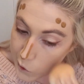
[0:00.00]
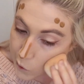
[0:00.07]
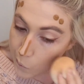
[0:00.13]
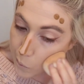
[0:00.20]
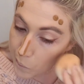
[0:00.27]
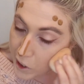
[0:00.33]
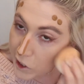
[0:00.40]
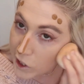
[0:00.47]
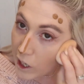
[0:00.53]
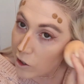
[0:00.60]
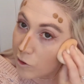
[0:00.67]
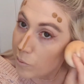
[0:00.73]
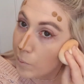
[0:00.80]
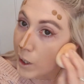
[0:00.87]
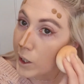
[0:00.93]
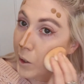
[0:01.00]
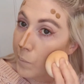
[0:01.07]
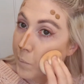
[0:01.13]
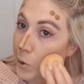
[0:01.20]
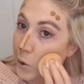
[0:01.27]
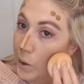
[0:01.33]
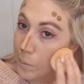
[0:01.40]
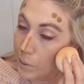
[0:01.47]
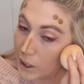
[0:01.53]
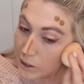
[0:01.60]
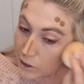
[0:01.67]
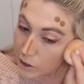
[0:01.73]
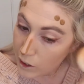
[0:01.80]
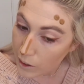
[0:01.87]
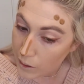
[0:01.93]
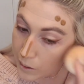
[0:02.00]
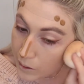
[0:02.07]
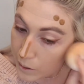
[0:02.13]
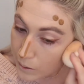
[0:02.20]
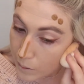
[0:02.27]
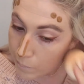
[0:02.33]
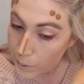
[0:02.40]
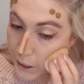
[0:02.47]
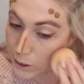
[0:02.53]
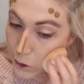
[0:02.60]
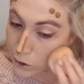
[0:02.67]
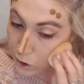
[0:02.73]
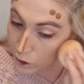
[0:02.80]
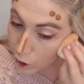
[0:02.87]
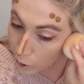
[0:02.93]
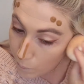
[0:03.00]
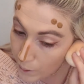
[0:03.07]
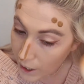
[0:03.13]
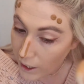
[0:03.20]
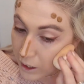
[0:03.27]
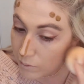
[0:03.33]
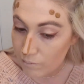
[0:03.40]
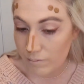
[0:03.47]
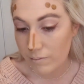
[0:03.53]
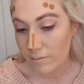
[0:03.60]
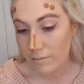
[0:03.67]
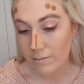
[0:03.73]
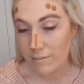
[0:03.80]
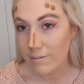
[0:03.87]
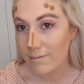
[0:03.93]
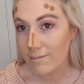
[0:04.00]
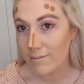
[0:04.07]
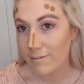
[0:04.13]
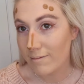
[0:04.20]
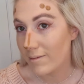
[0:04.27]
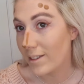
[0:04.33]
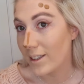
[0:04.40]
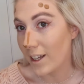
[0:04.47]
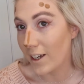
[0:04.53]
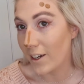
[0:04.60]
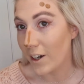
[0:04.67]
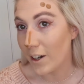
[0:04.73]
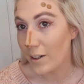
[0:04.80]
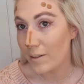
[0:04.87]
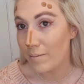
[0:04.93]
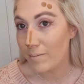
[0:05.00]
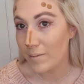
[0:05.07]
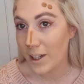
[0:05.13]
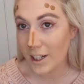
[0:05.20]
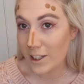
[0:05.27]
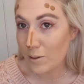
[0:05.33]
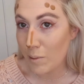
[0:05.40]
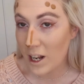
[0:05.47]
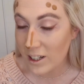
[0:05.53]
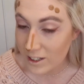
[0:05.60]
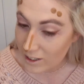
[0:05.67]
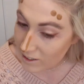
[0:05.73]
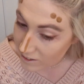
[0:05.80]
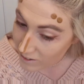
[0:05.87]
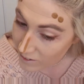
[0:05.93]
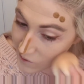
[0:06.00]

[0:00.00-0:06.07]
So we'll blend it out with my beauty blender, but it's still there you go, and it's blended